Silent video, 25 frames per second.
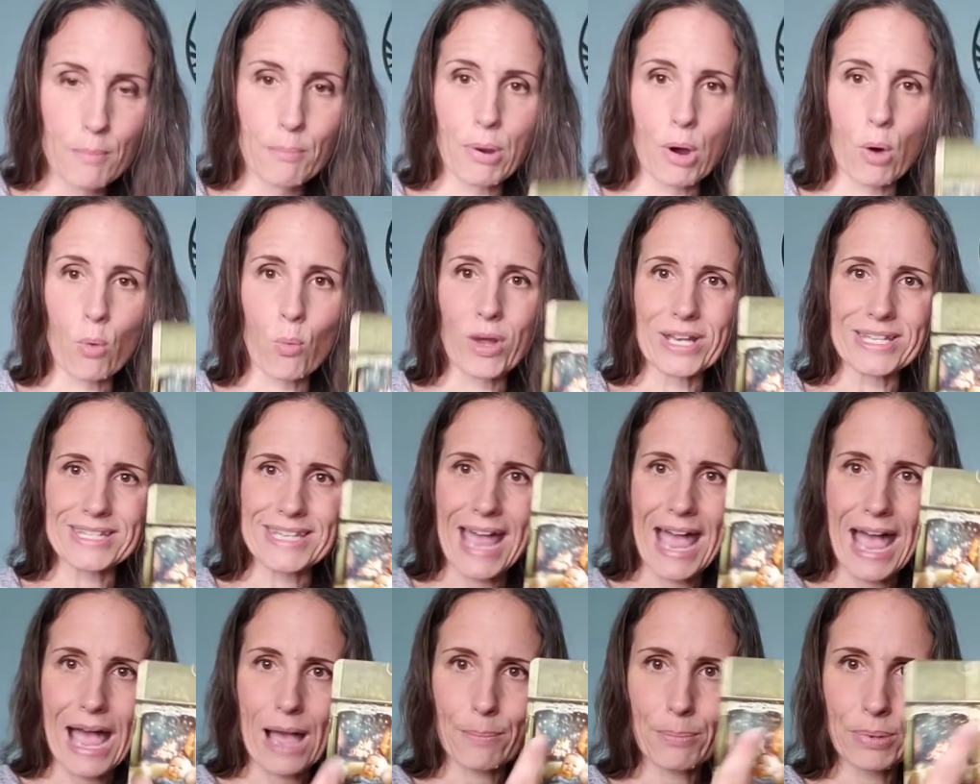But what's
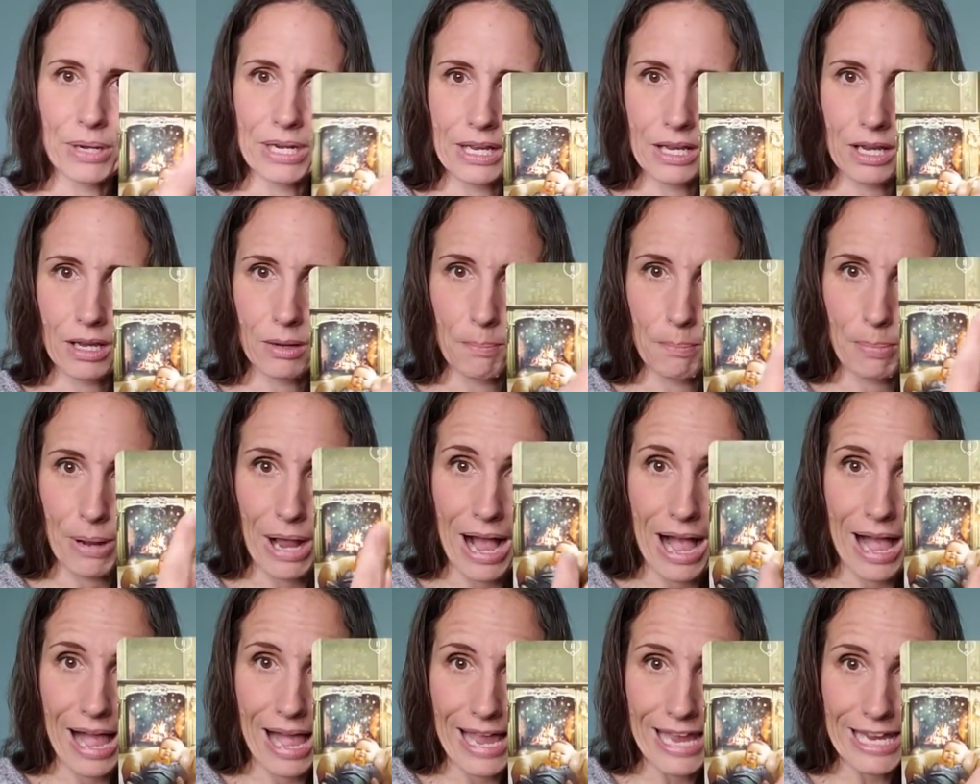happening
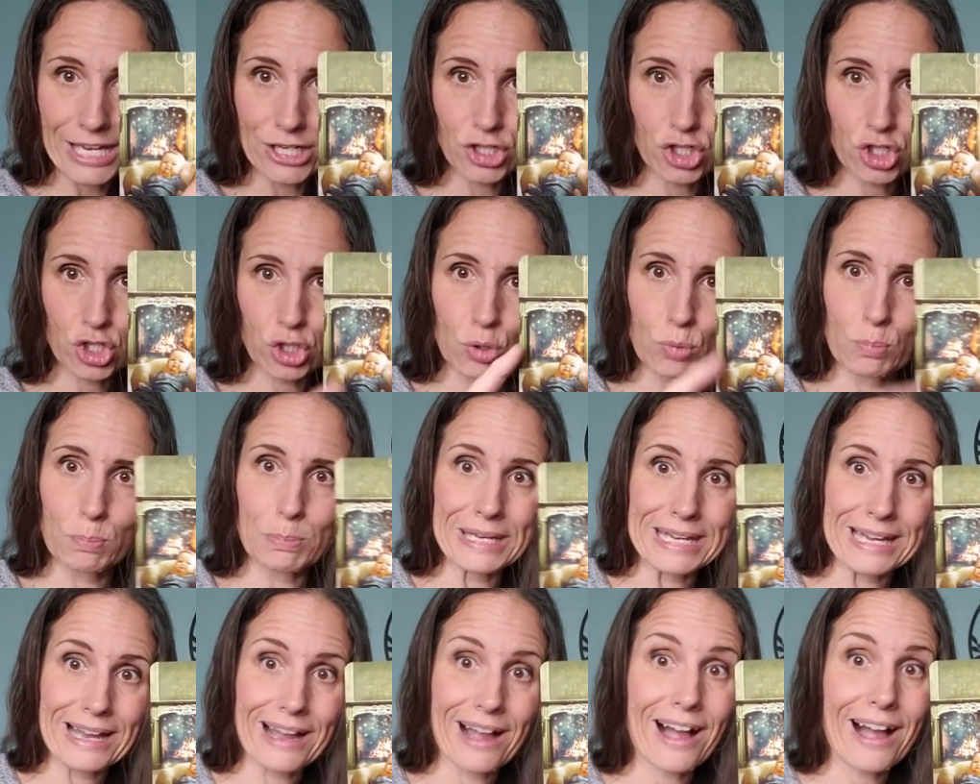behind you
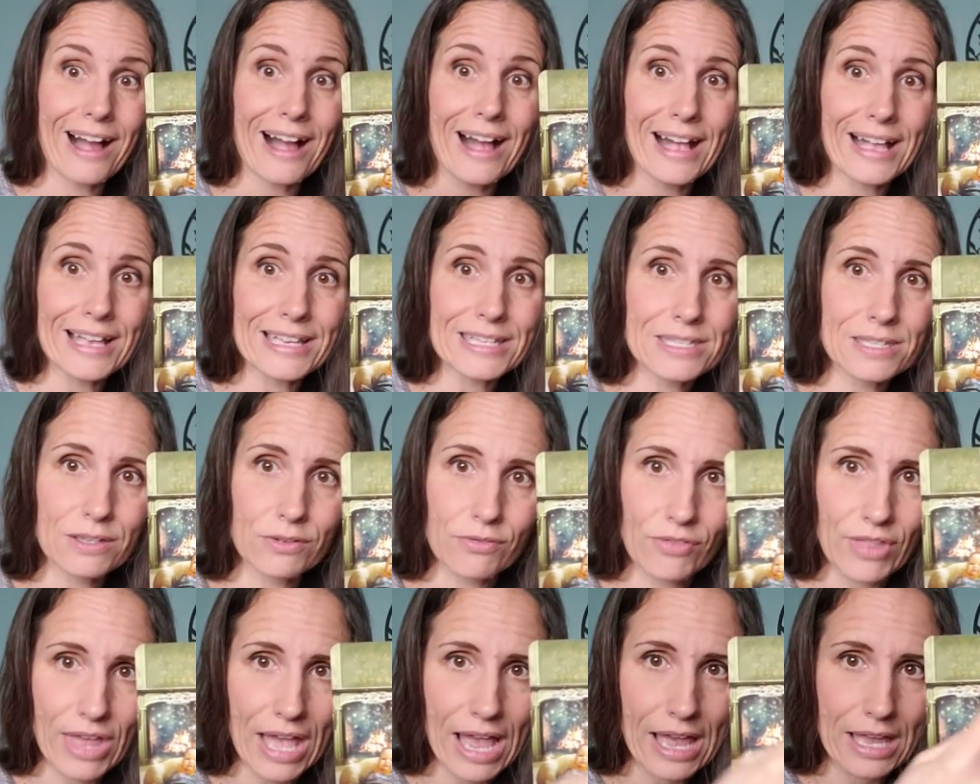because
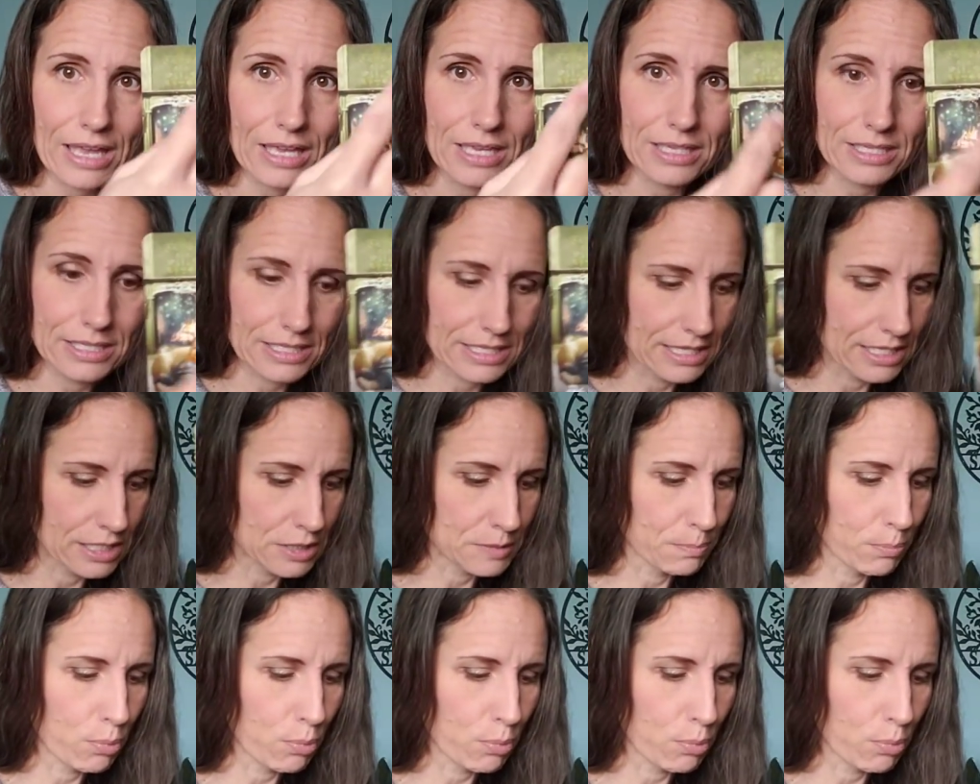of that is this